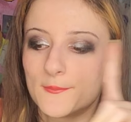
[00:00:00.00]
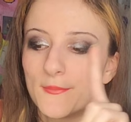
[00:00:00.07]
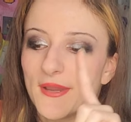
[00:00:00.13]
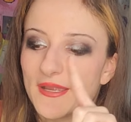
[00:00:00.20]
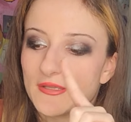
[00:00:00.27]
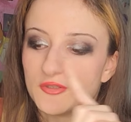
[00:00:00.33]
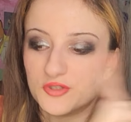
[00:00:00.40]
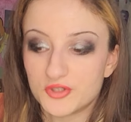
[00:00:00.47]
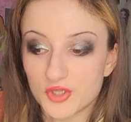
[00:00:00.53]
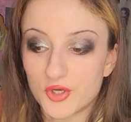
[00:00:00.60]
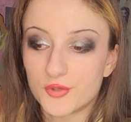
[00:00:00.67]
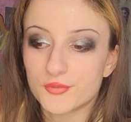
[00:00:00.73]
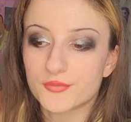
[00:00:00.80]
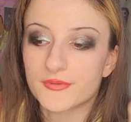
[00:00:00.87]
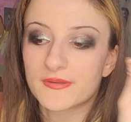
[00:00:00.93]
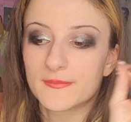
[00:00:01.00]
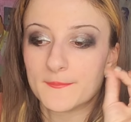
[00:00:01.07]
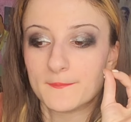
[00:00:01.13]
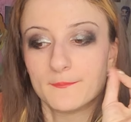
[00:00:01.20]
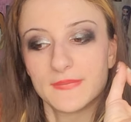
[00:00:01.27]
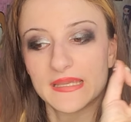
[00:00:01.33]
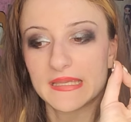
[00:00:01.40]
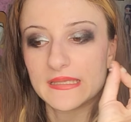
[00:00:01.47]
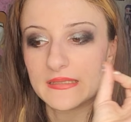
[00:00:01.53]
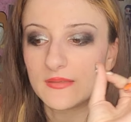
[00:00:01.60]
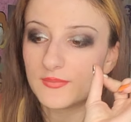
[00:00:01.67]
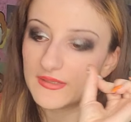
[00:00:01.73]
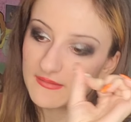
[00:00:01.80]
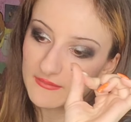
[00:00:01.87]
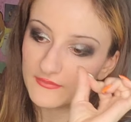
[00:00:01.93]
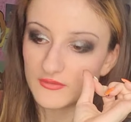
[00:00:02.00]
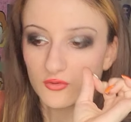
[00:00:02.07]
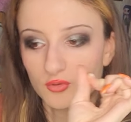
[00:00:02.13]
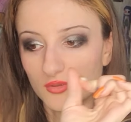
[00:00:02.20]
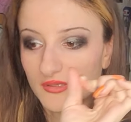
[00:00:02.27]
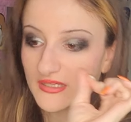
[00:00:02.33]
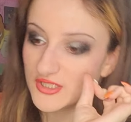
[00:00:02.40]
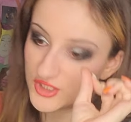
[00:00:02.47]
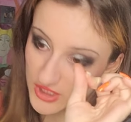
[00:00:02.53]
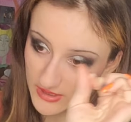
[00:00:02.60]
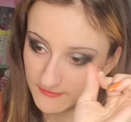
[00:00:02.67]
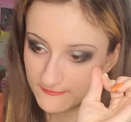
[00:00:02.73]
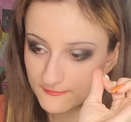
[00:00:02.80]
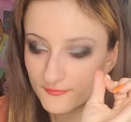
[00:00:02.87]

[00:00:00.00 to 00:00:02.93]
but I don't mean to be self-absorbed as shit.